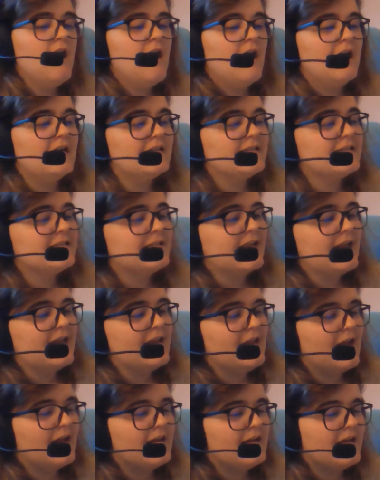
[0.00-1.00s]
And
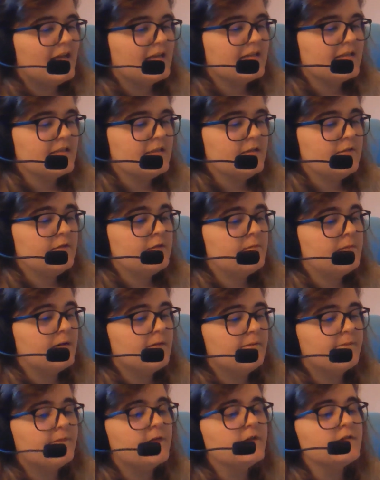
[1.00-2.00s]
today I executed my
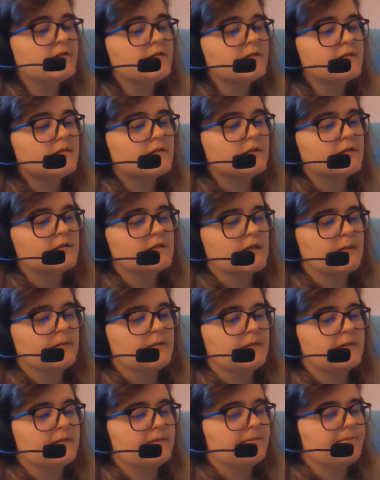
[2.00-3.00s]
first dirt
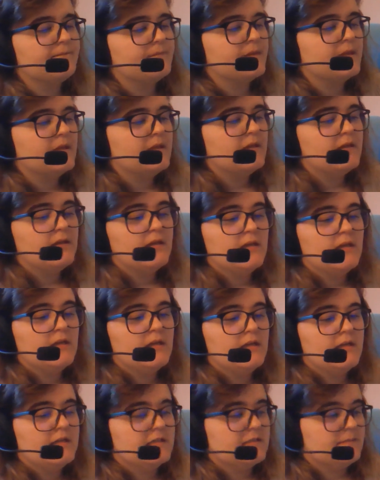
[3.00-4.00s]
doubling.
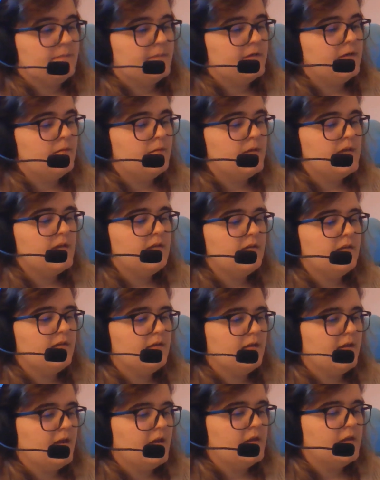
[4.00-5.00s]
It's been a
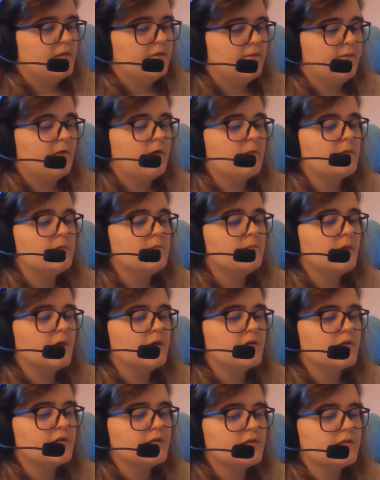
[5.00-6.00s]
week, and the former
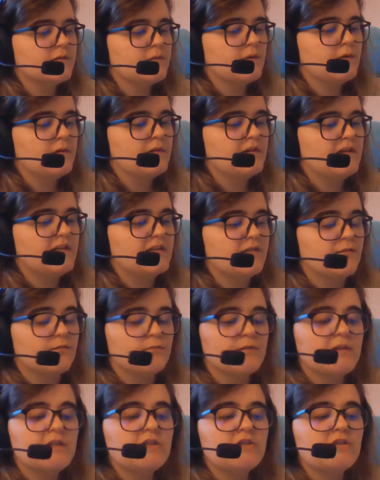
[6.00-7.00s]
Martian soil is
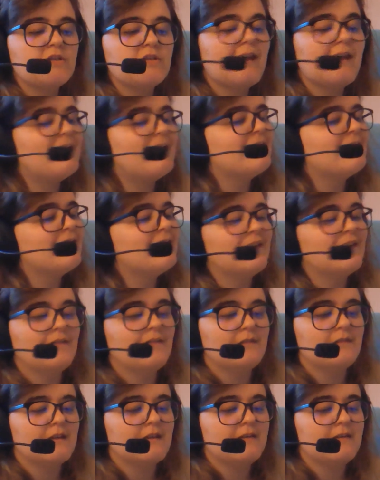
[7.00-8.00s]
rich and
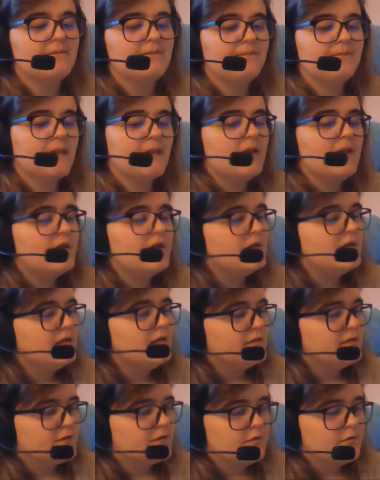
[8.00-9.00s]
lovely.
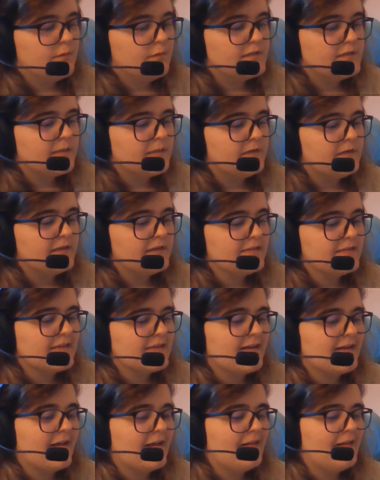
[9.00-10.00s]
2 more doublings,
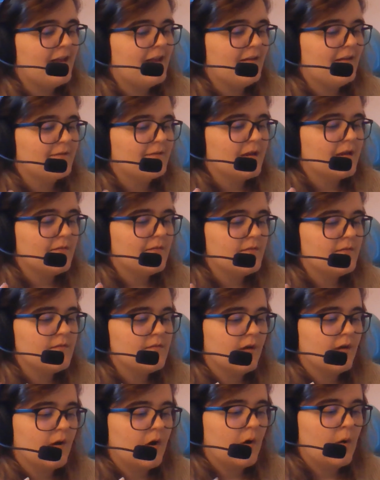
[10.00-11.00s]
and I'll have
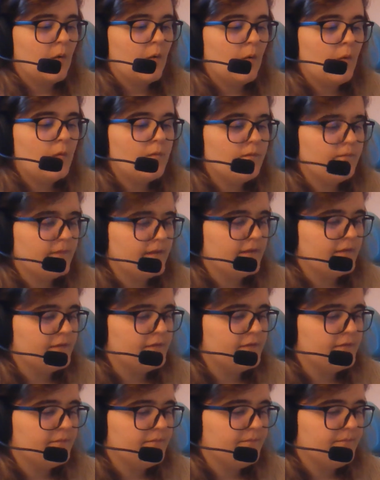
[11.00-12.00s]
covered the whole
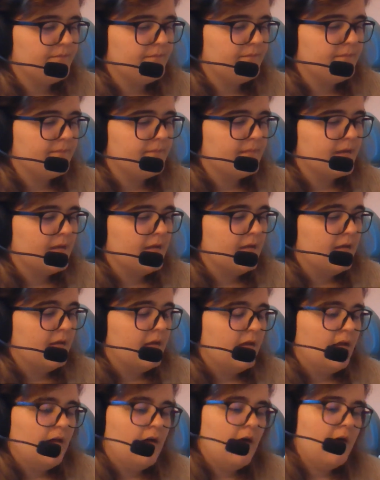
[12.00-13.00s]
field.
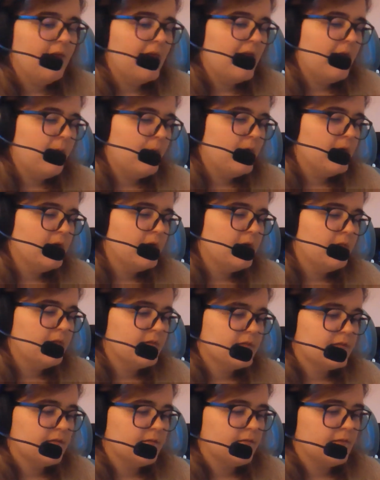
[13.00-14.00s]
All that work
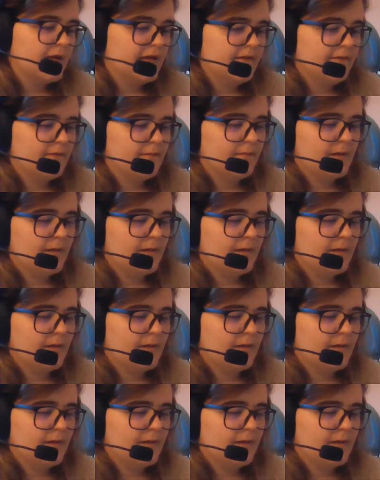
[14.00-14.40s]
was great for